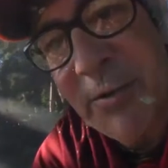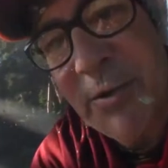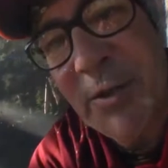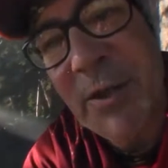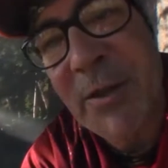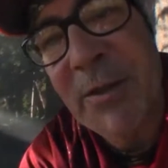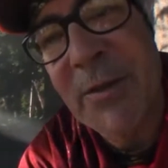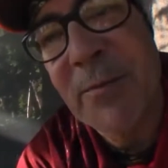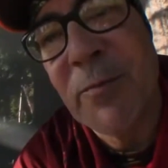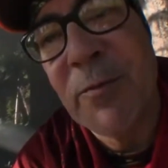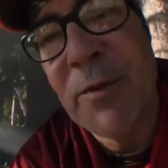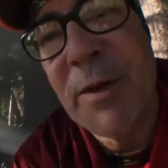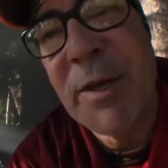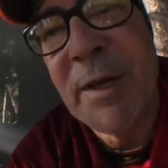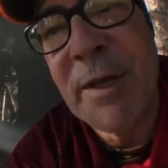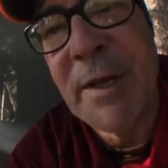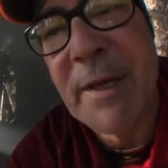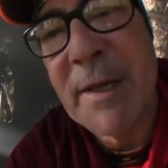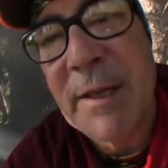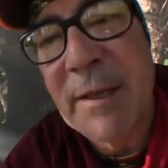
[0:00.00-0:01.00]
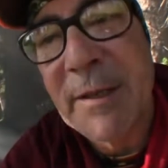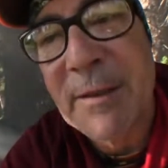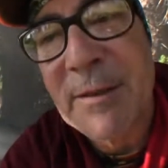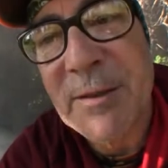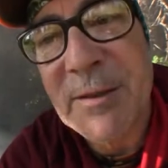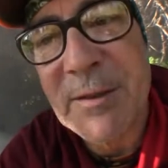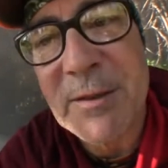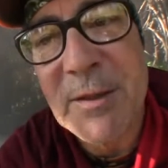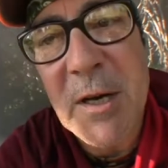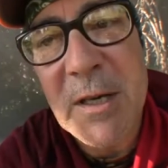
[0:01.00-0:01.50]
just really
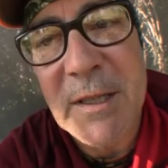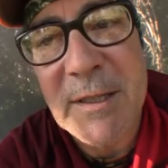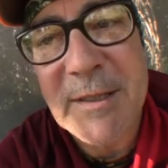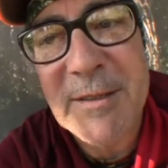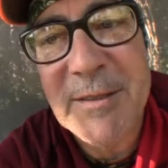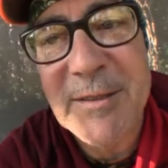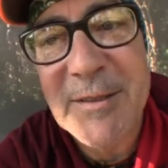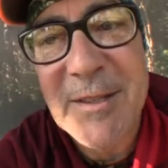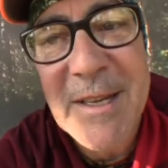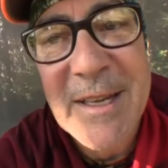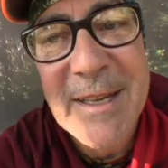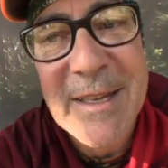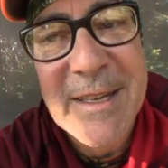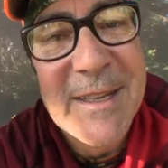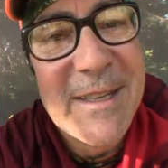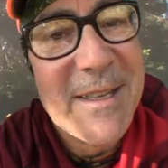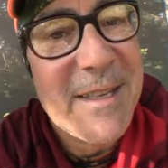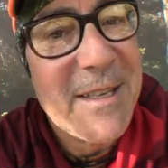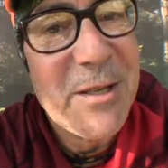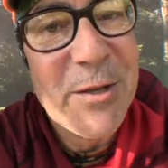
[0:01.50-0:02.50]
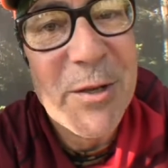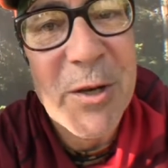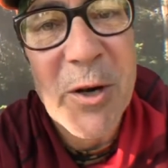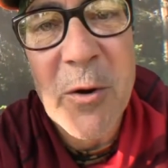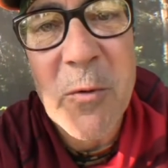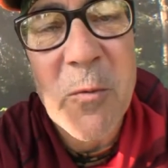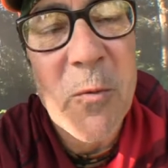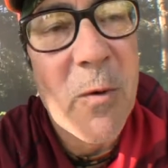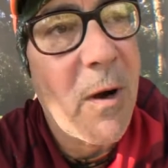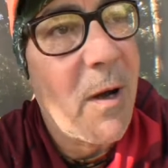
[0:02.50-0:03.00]
sucks. You
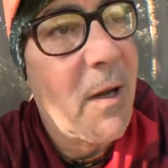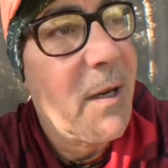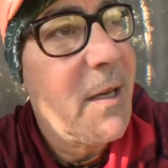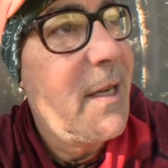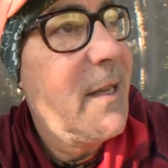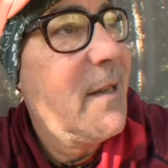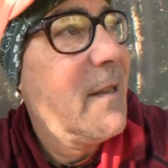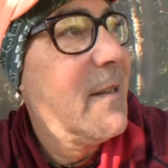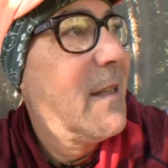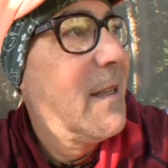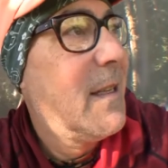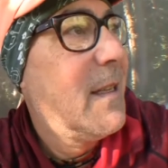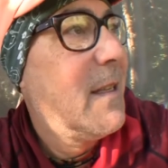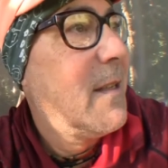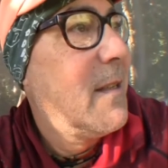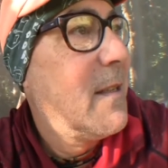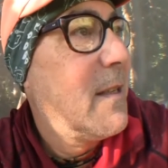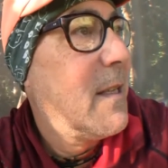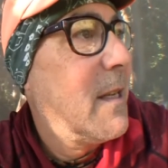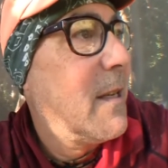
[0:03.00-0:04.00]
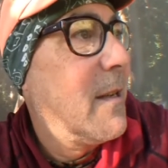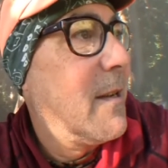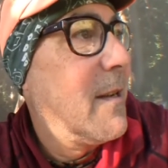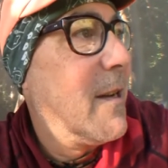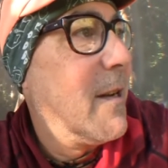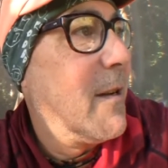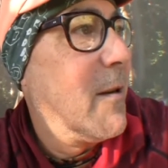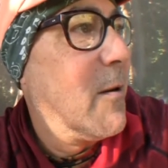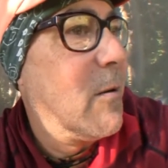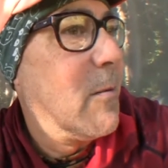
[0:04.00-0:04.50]
don't want it.
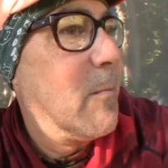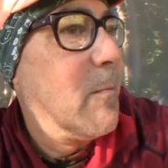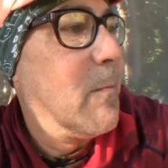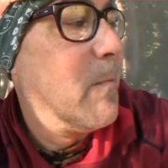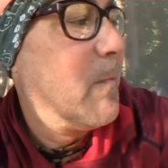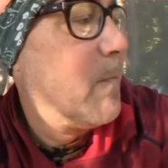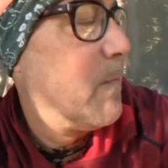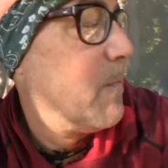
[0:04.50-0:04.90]
Um,